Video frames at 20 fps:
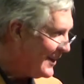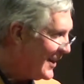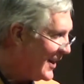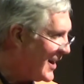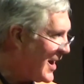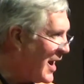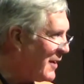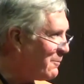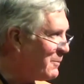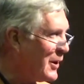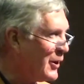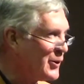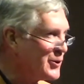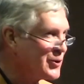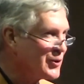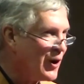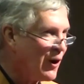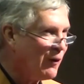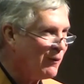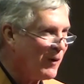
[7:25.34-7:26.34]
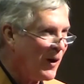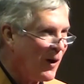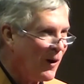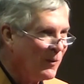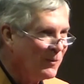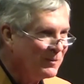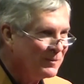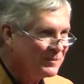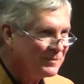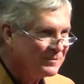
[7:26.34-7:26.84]
He got Bill
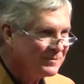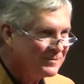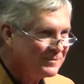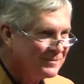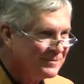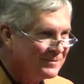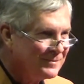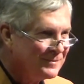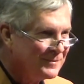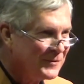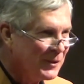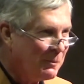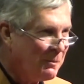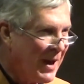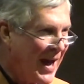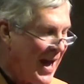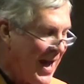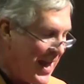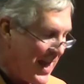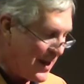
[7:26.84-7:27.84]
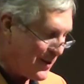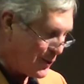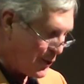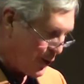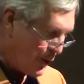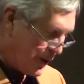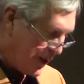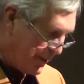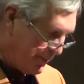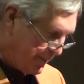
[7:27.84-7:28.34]
Stovall to buy
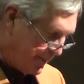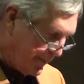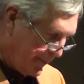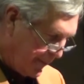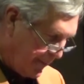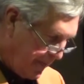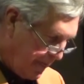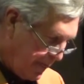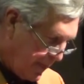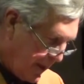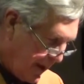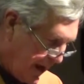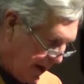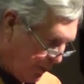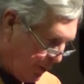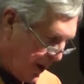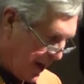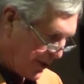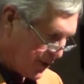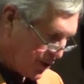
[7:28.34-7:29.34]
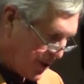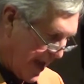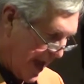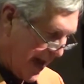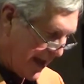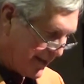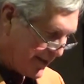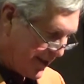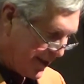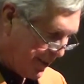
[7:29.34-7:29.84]
into it. He reached
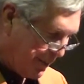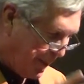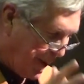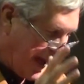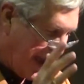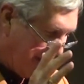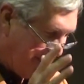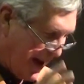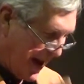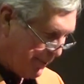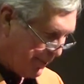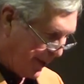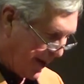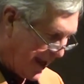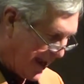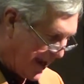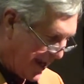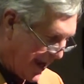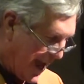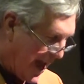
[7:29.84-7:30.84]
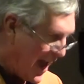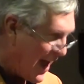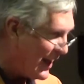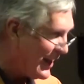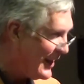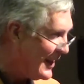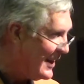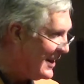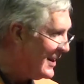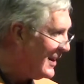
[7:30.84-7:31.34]
out to the play-by-play
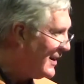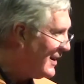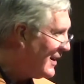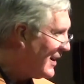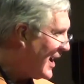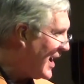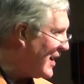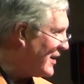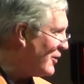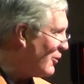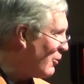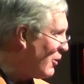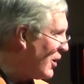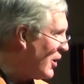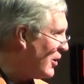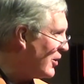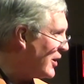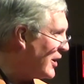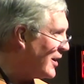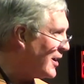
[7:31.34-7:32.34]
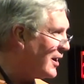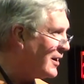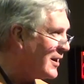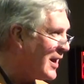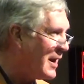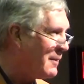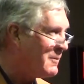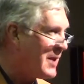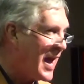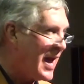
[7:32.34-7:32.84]
guy. How in the world do you get
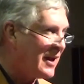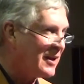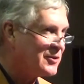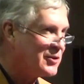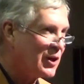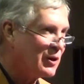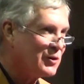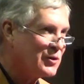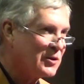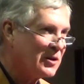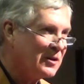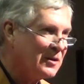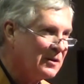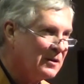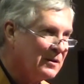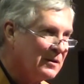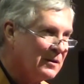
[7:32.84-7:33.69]
named Dallas Houston?